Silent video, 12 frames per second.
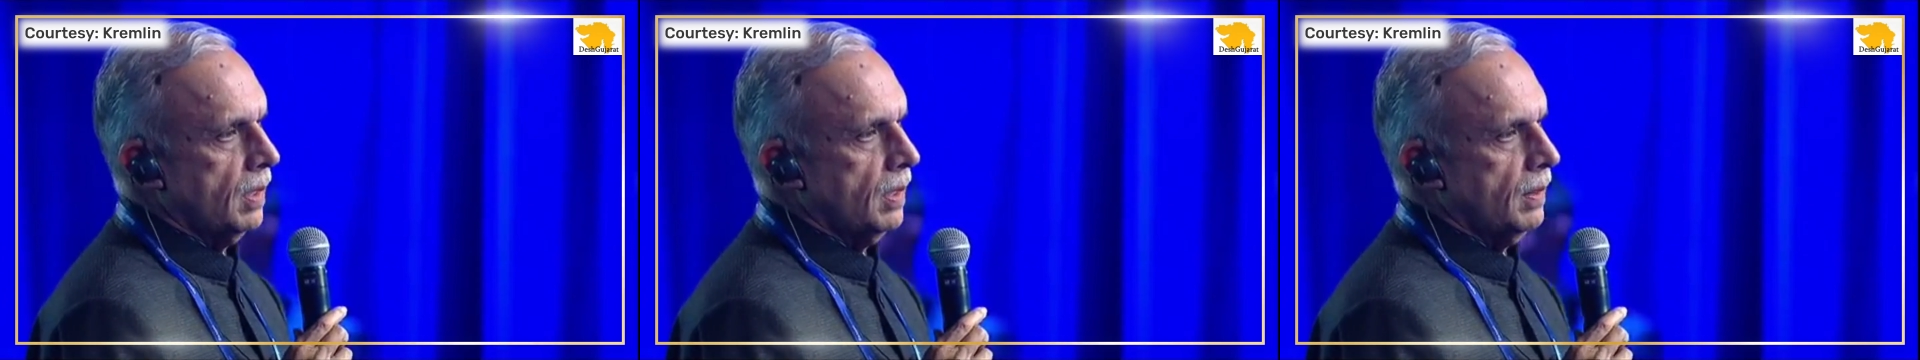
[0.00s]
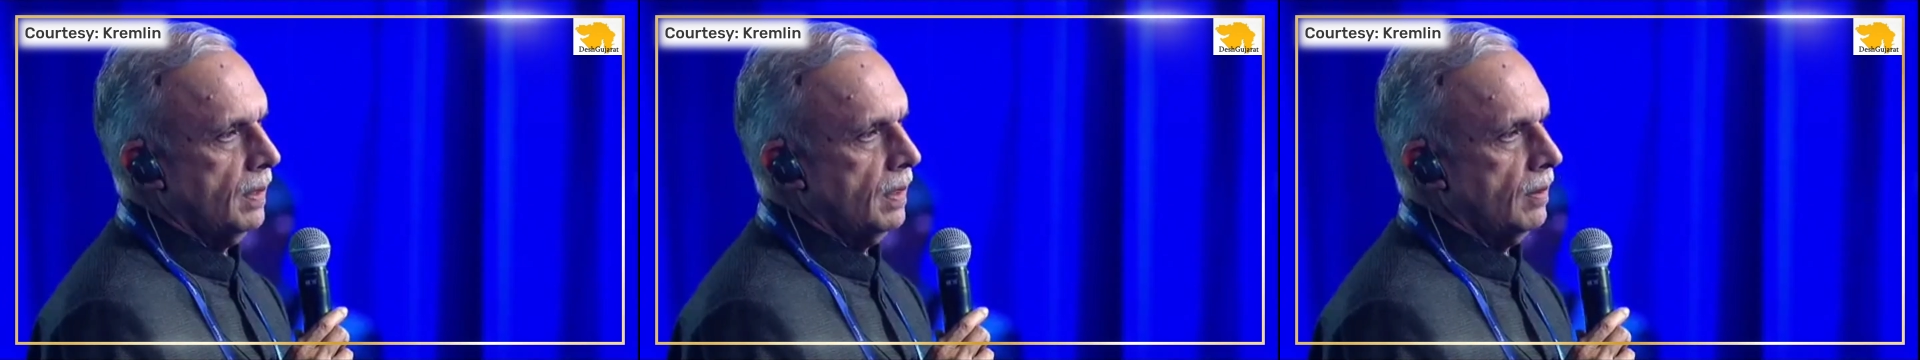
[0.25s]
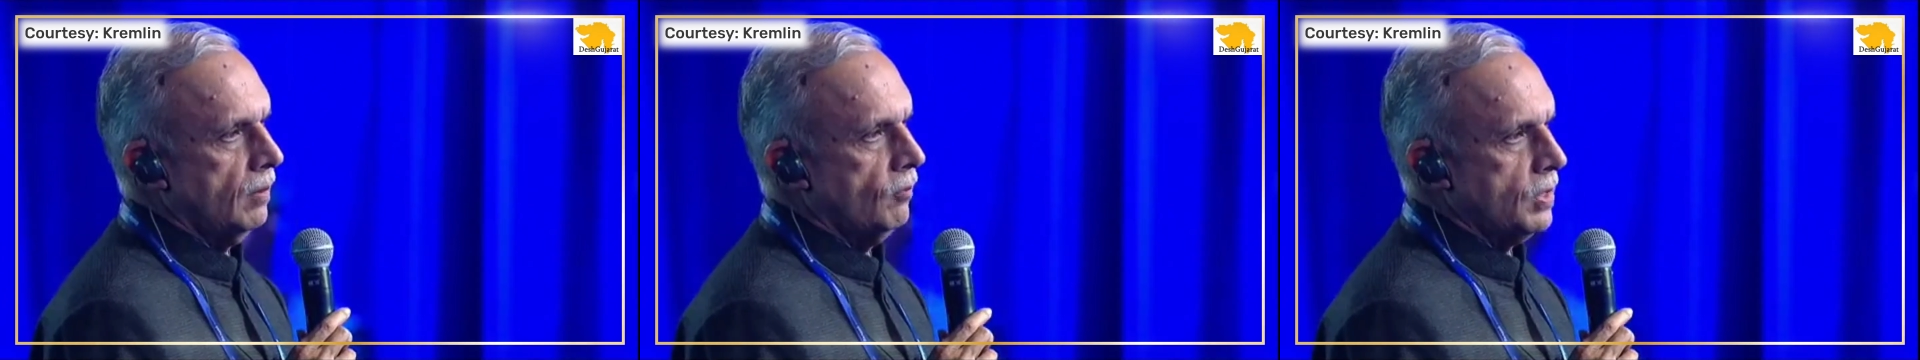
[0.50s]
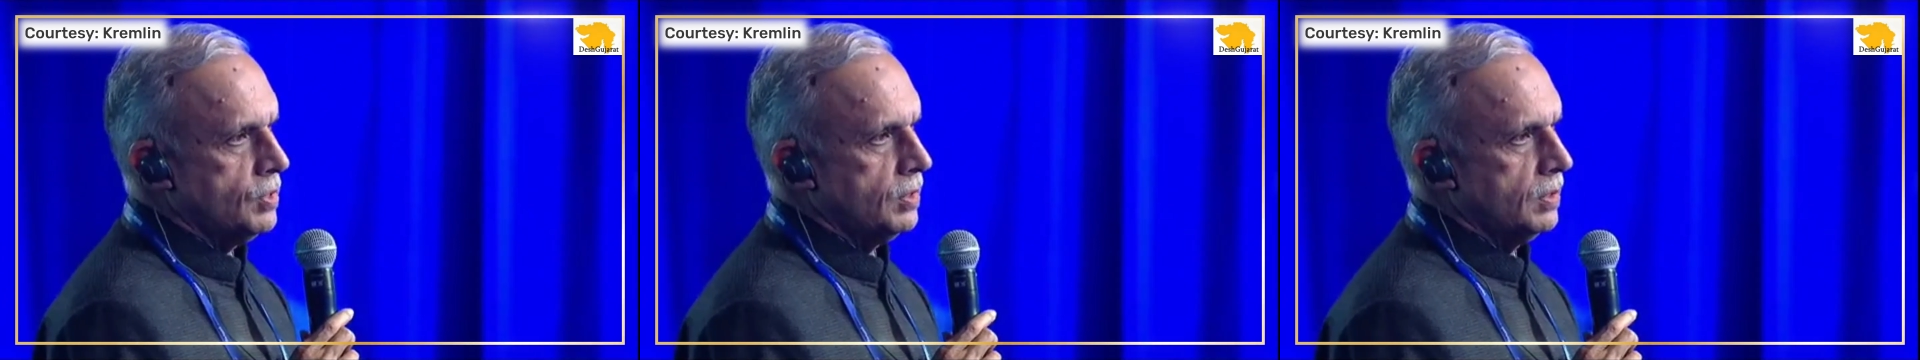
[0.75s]
in the
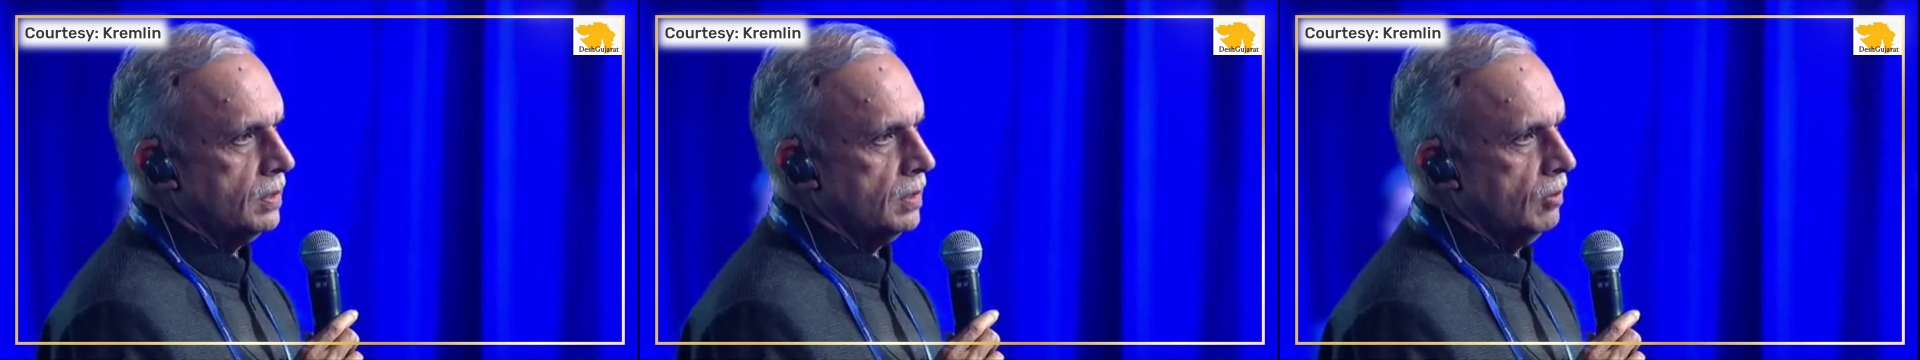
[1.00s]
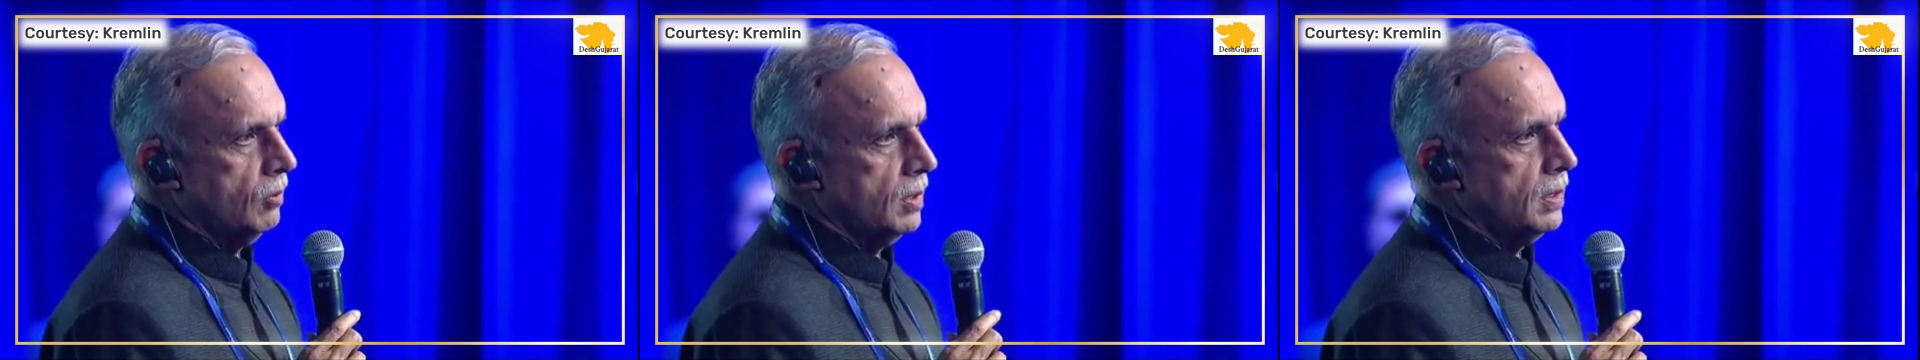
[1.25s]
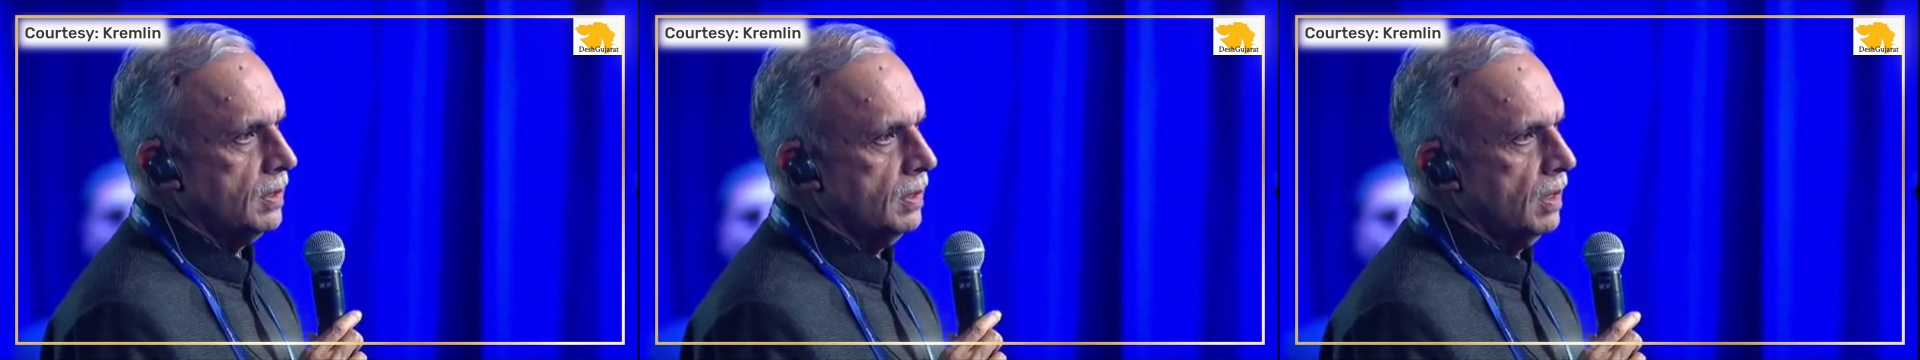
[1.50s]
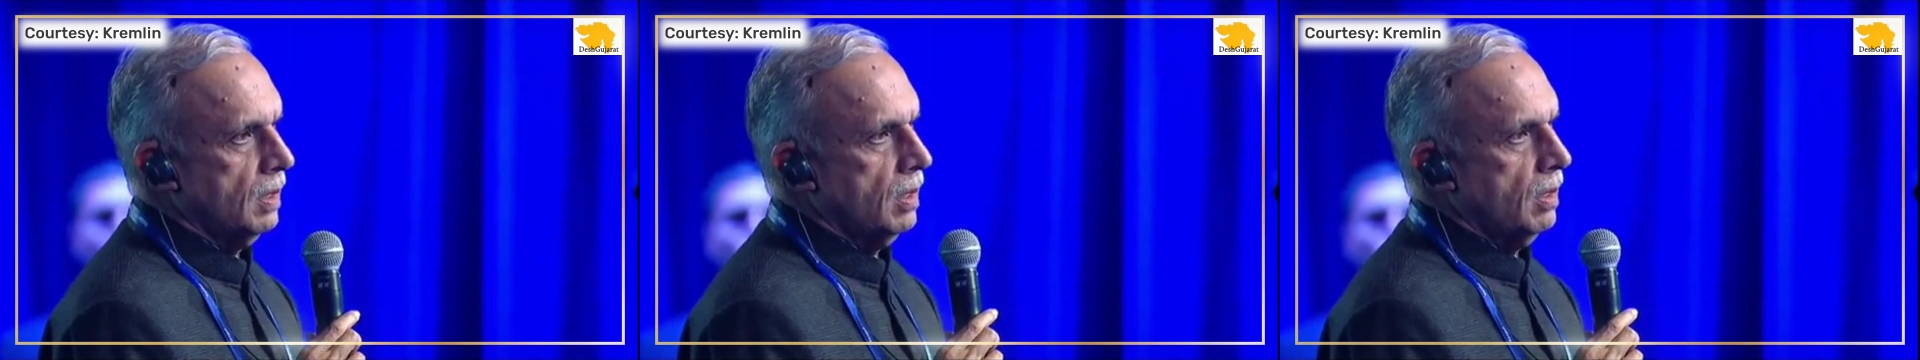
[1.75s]
Western
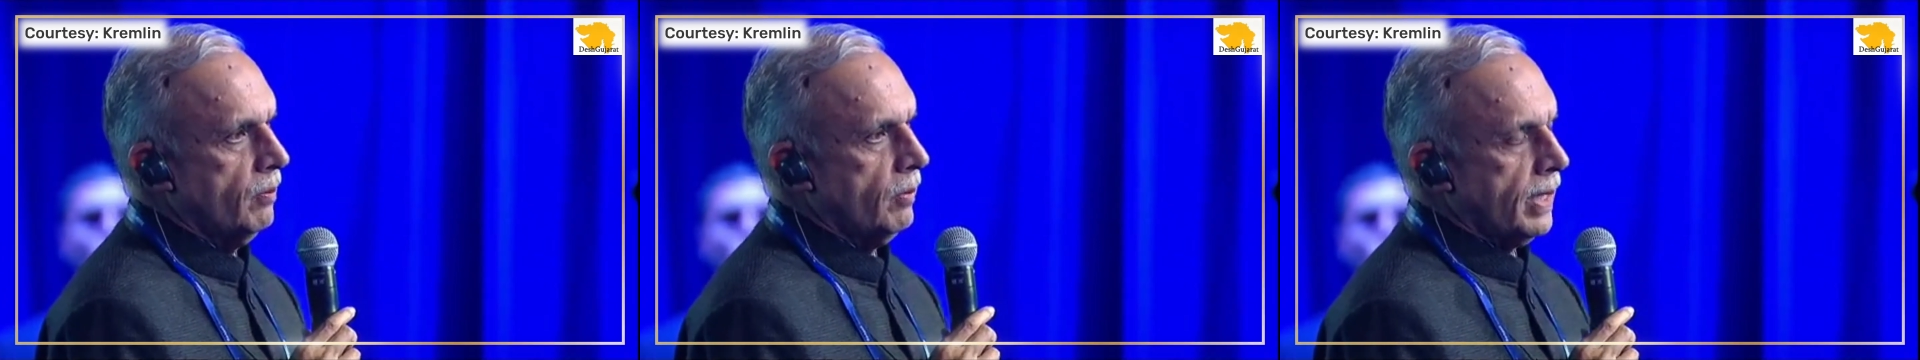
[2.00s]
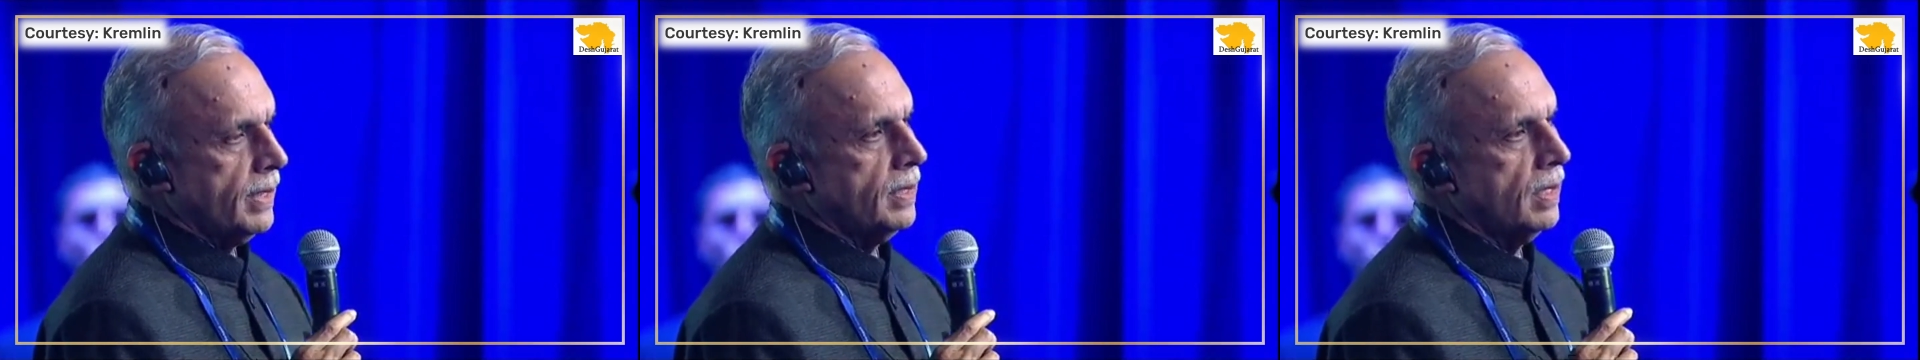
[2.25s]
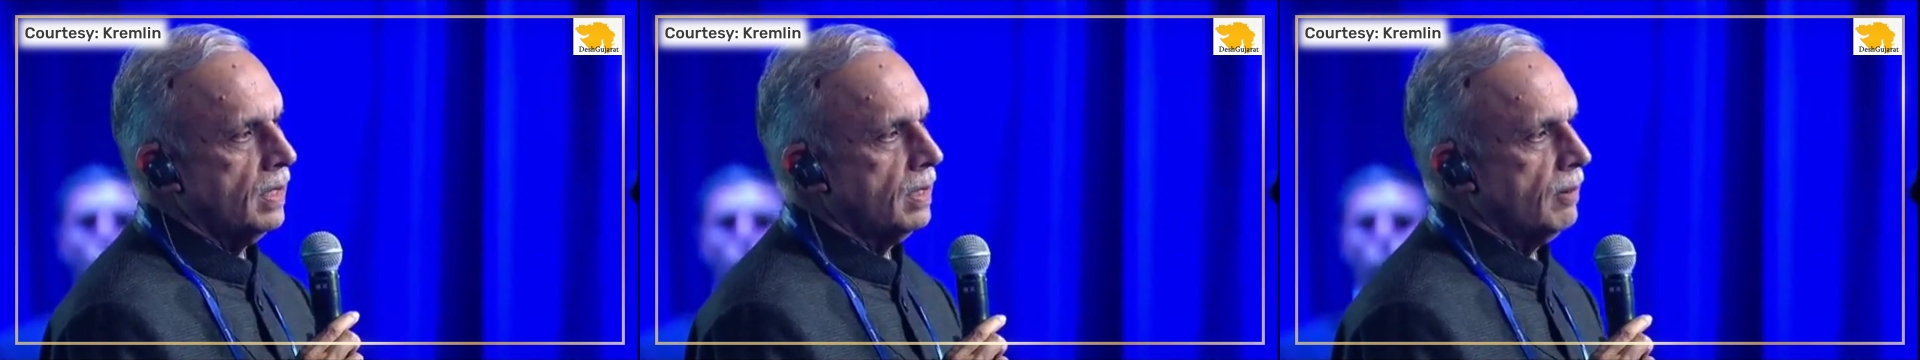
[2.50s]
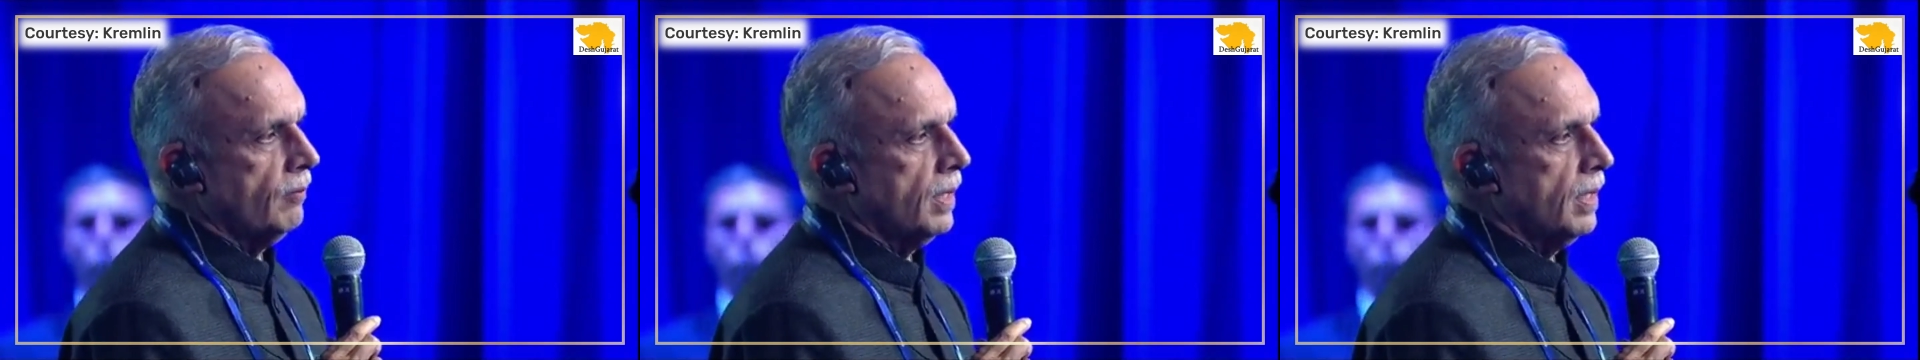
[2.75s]
world, but I
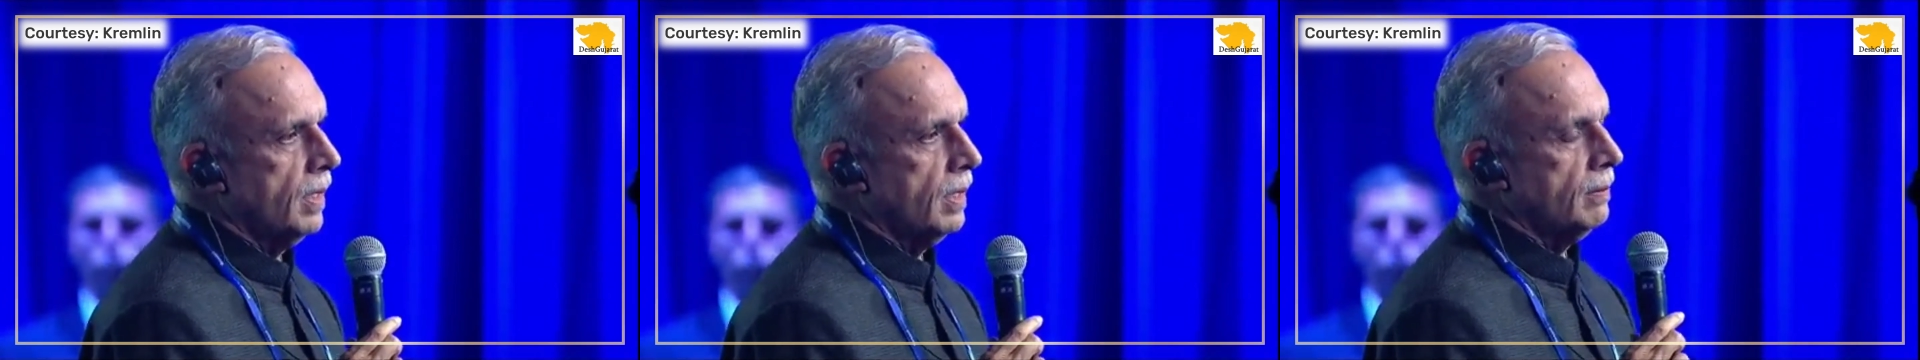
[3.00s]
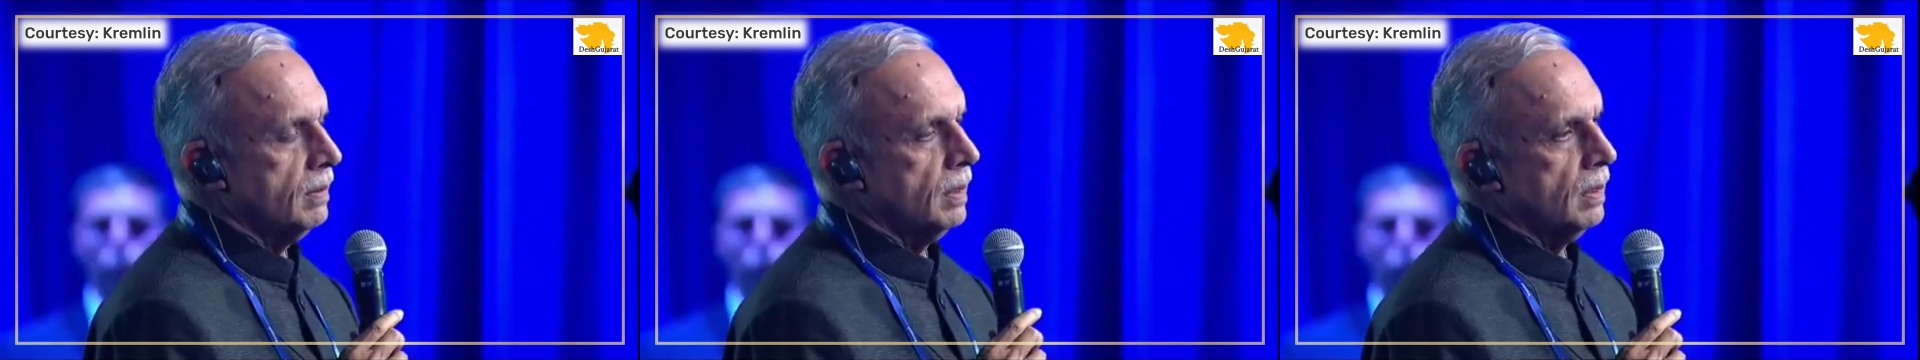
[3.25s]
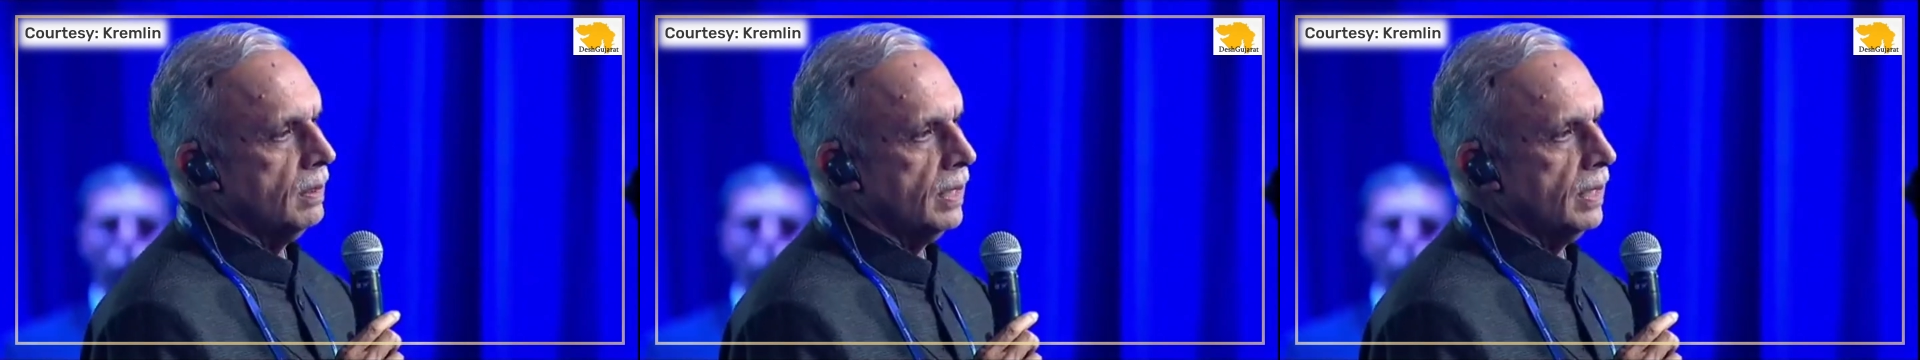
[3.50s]
think when an